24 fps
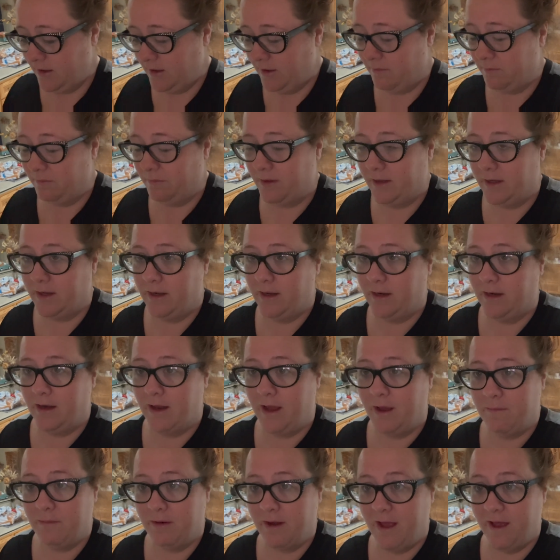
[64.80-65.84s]
but
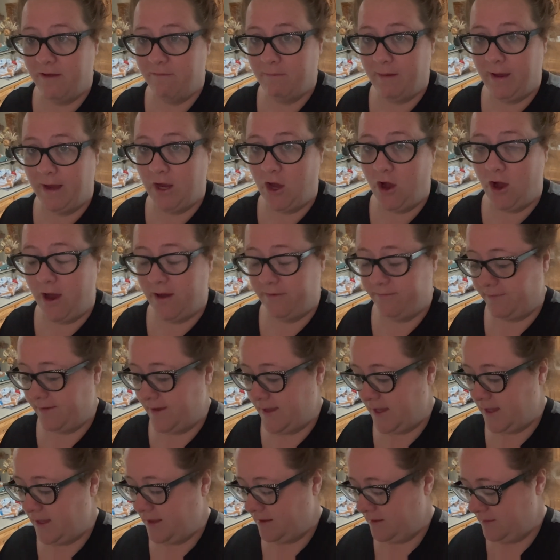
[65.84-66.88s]
I'm gonna have my
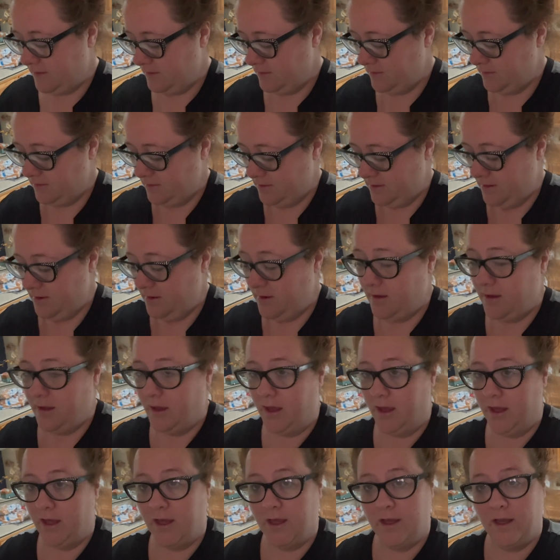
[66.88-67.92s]
coffee
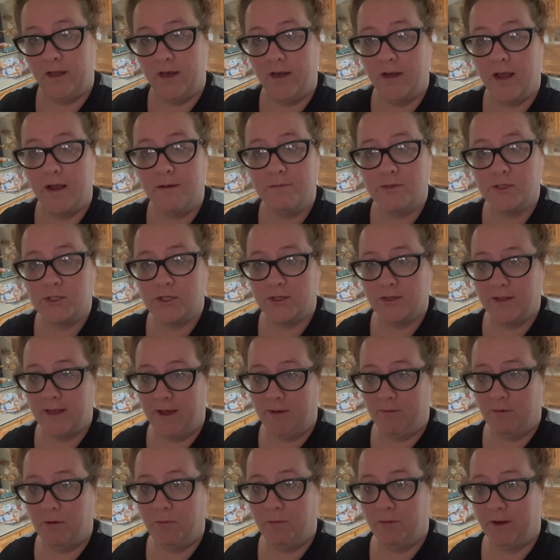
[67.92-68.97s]
and I'm sure
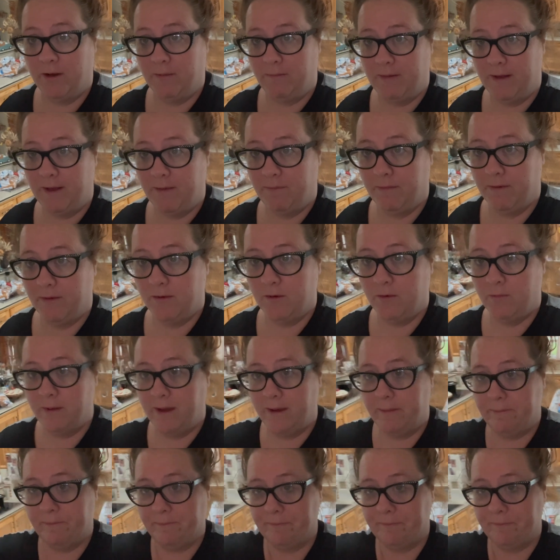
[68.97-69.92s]
that will perk me up a little bit.